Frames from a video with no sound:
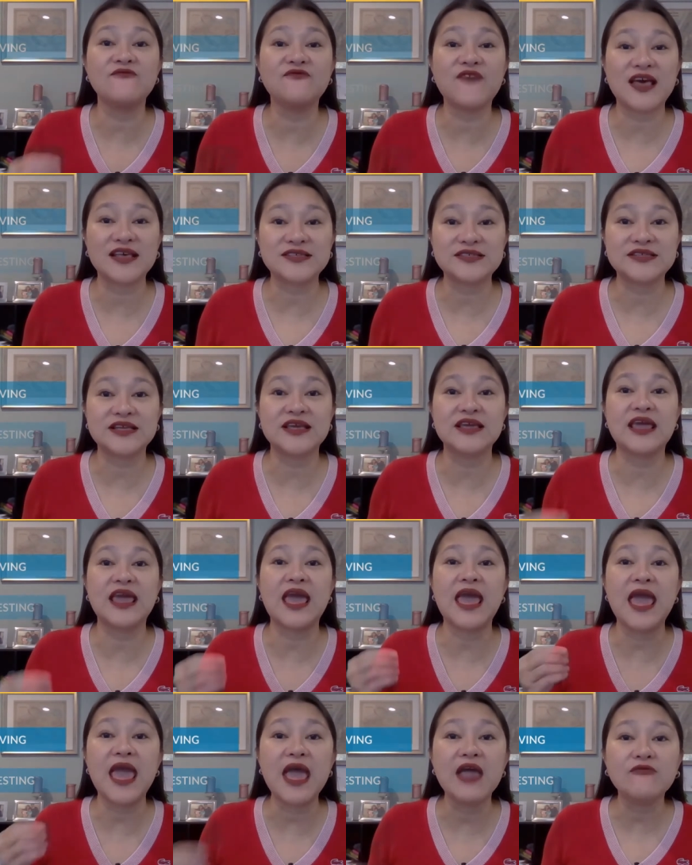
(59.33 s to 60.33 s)
investing,
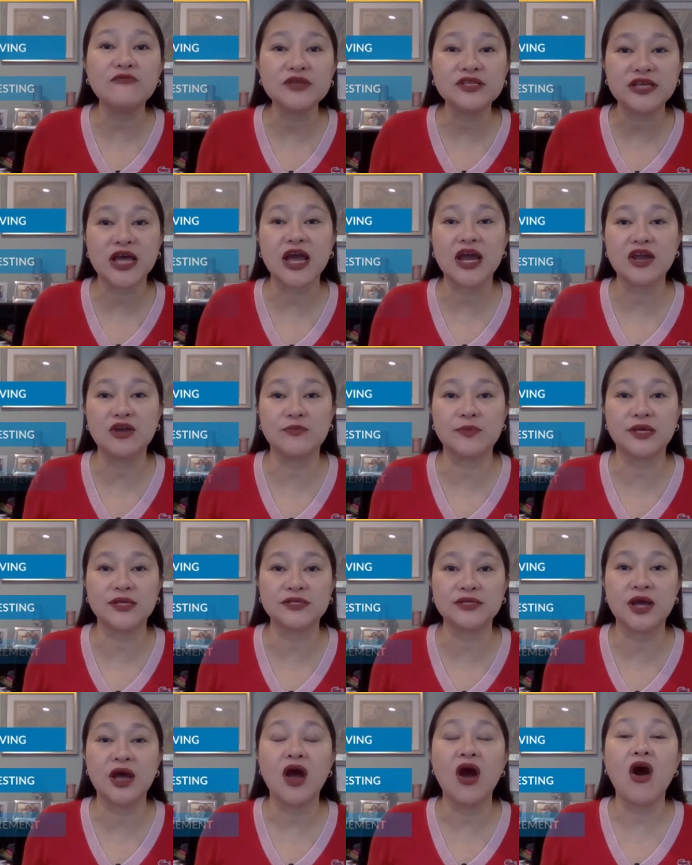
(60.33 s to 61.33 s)
and
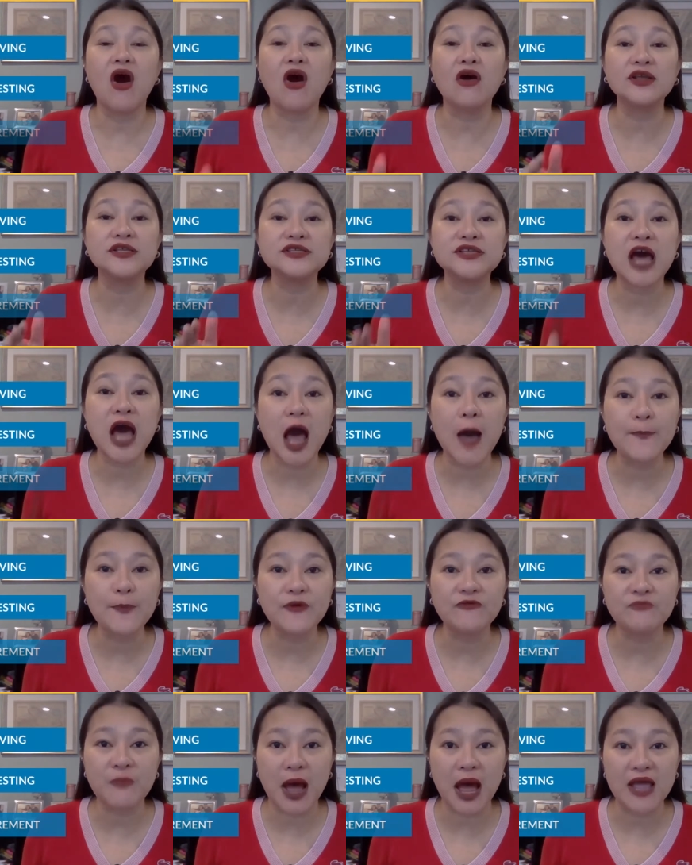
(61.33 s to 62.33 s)
retirement are top
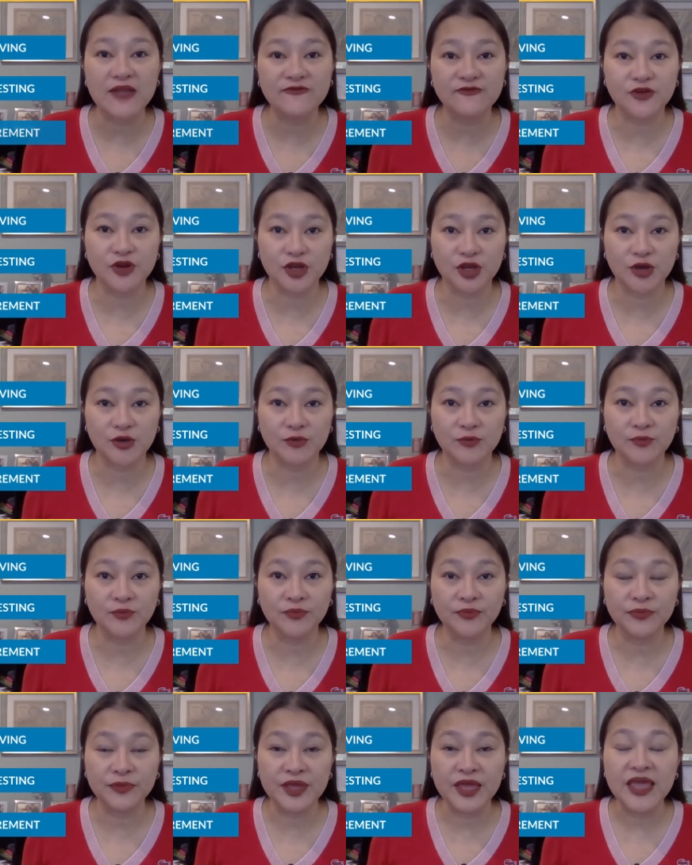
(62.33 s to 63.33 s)
of mind for you,
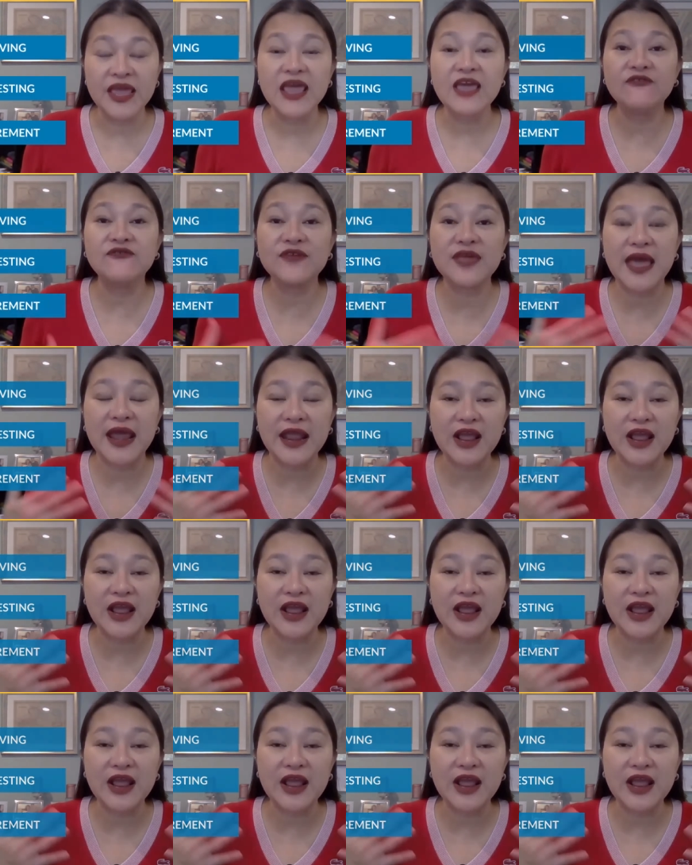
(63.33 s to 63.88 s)
if